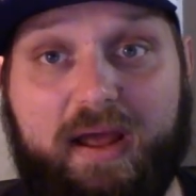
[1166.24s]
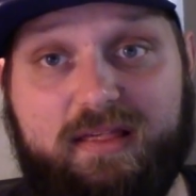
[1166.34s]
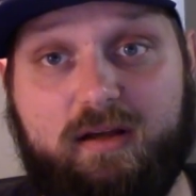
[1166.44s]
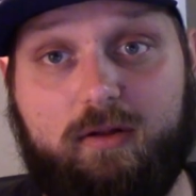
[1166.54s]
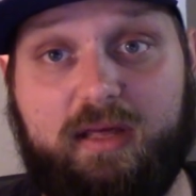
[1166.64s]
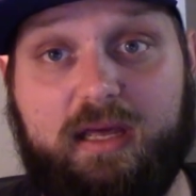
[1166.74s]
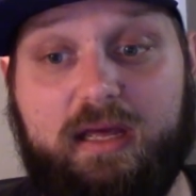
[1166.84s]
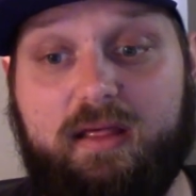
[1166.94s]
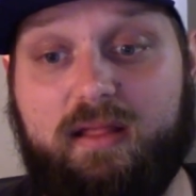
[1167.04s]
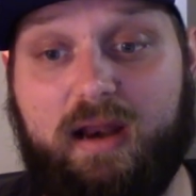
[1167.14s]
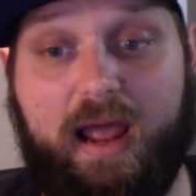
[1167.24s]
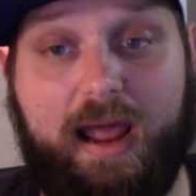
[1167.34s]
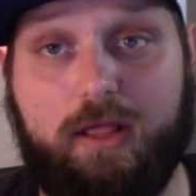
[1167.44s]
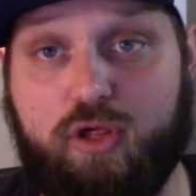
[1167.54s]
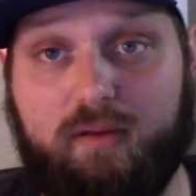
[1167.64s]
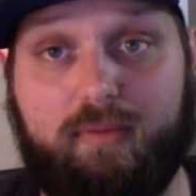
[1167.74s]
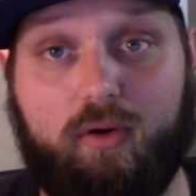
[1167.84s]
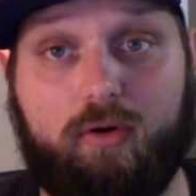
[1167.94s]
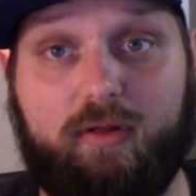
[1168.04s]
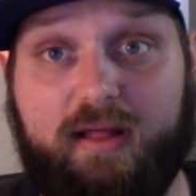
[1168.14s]
Basically, he is an engine
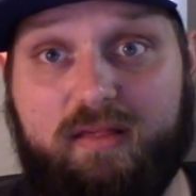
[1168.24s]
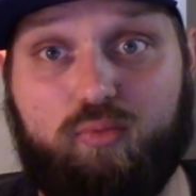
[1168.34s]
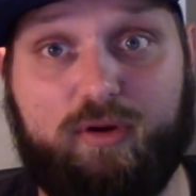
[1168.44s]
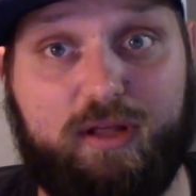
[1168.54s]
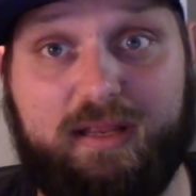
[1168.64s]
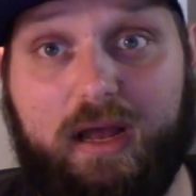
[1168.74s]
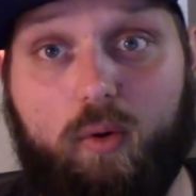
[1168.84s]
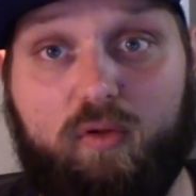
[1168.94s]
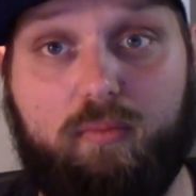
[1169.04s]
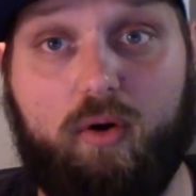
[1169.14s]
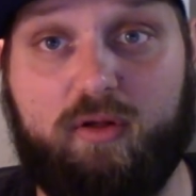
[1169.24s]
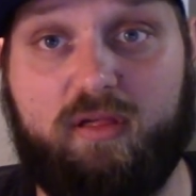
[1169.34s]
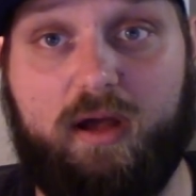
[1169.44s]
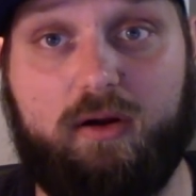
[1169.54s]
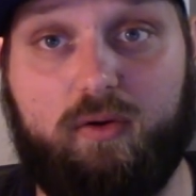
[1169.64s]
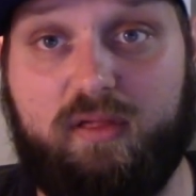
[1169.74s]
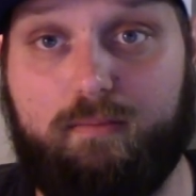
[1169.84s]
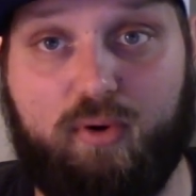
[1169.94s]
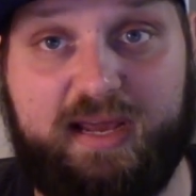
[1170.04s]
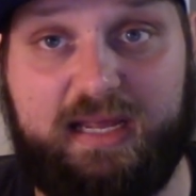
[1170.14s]
builder that's really dealt with motorcycles
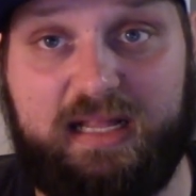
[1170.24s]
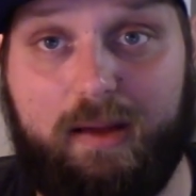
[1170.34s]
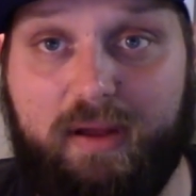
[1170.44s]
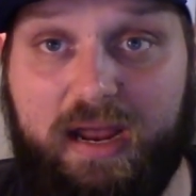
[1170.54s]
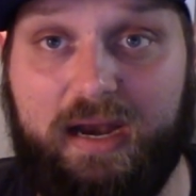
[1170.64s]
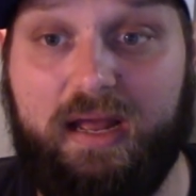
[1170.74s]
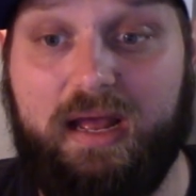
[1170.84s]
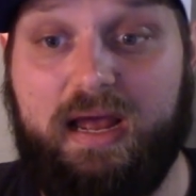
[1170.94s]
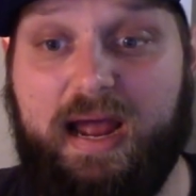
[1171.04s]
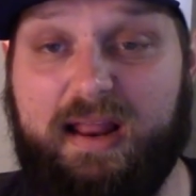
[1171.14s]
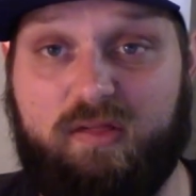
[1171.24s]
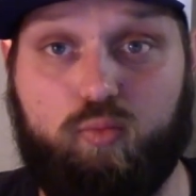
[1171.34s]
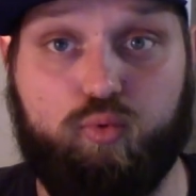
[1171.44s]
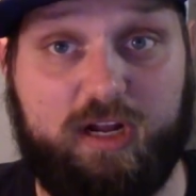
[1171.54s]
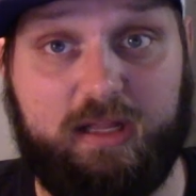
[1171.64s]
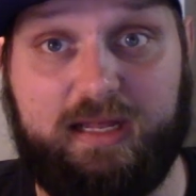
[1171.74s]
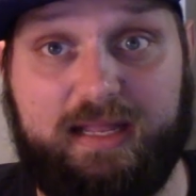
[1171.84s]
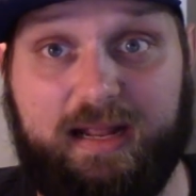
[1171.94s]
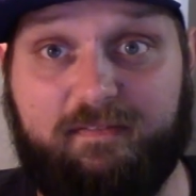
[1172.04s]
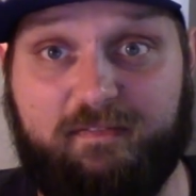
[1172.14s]
and breaking them in, and has really
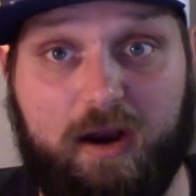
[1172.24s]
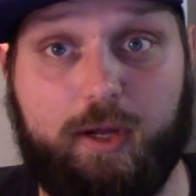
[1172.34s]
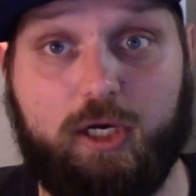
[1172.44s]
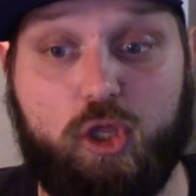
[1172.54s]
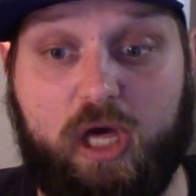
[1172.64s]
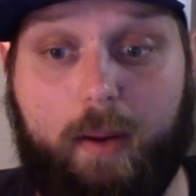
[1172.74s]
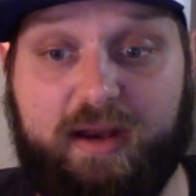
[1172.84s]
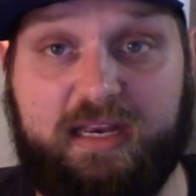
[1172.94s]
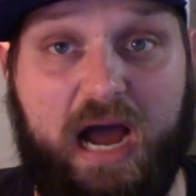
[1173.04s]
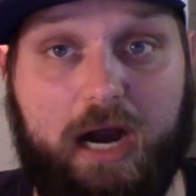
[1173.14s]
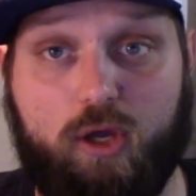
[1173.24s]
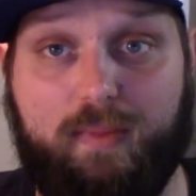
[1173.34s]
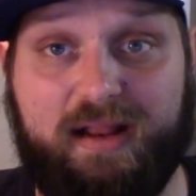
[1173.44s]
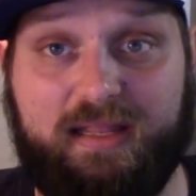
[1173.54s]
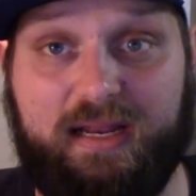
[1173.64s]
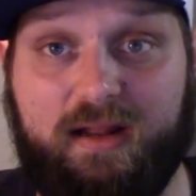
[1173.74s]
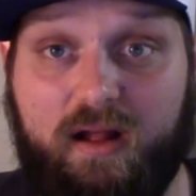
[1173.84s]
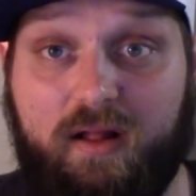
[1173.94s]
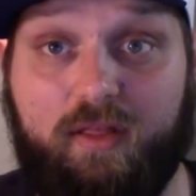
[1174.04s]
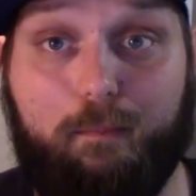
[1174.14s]
did a very good job at documenting
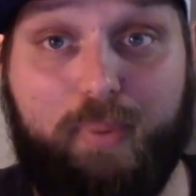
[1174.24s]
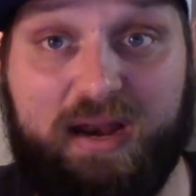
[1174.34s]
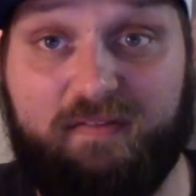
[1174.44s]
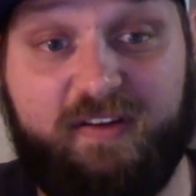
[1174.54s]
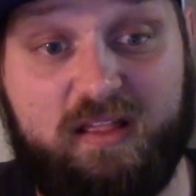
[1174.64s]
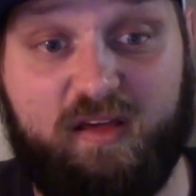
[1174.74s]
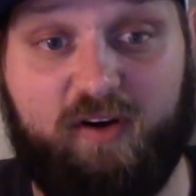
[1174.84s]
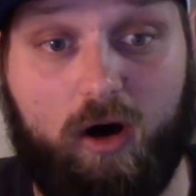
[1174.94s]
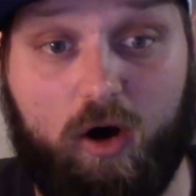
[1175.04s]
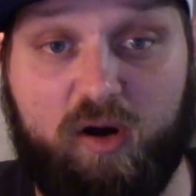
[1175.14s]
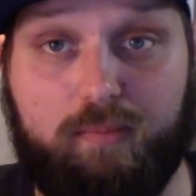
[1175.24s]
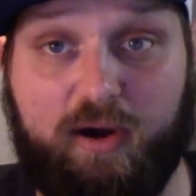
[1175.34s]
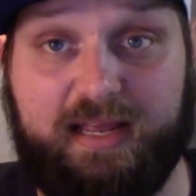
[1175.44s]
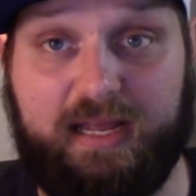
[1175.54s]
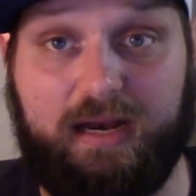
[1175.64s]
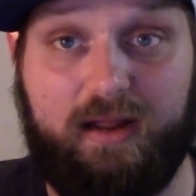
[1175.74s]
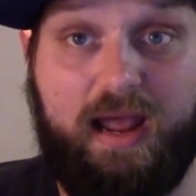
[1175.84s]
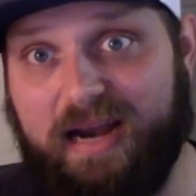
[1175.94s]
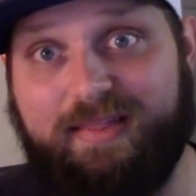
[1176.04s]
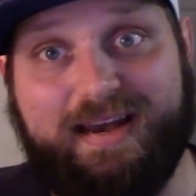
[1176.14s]
the benefits of a hard break-in
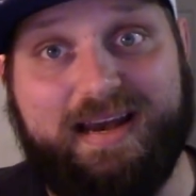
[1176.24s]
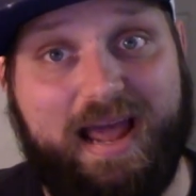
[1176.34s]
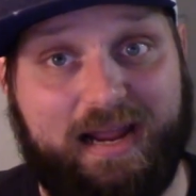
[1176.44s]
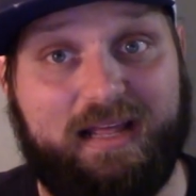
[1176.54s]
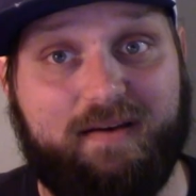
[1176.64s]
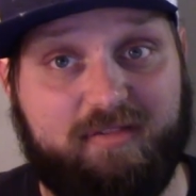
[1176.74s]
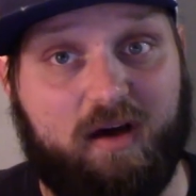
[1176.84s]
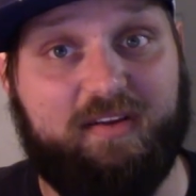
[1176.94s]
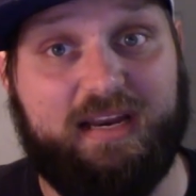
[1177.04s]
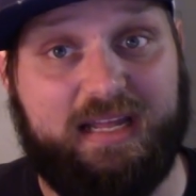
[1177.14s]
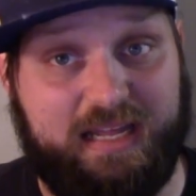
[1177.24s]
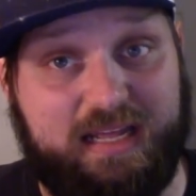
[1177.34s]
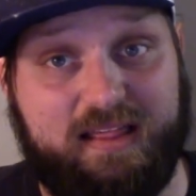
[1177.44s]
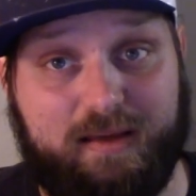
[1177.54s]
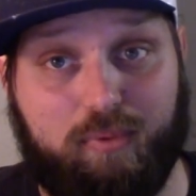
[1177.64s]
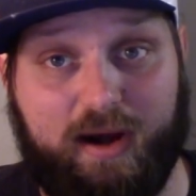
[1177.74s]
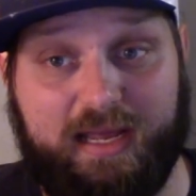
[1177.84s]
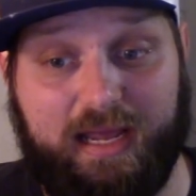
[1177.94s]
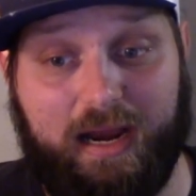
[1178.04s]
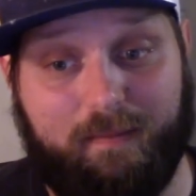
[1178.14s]
and the negatives of an easy
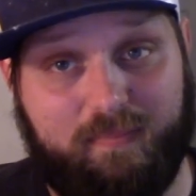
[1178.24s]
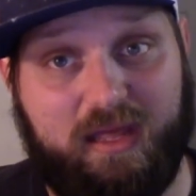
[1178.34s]
break-in.